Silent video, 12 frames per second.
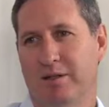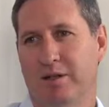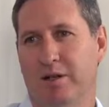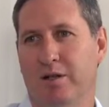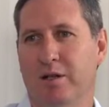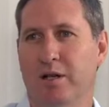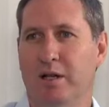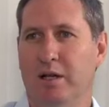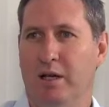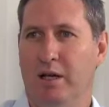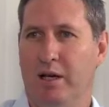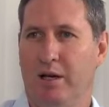You know,
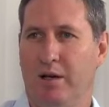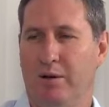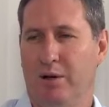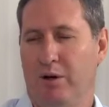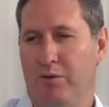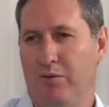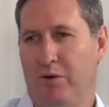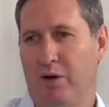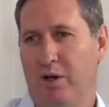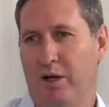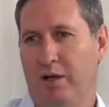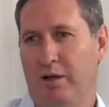uh,
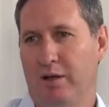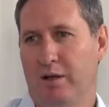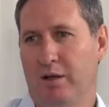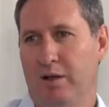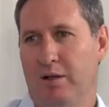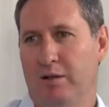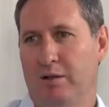following uh,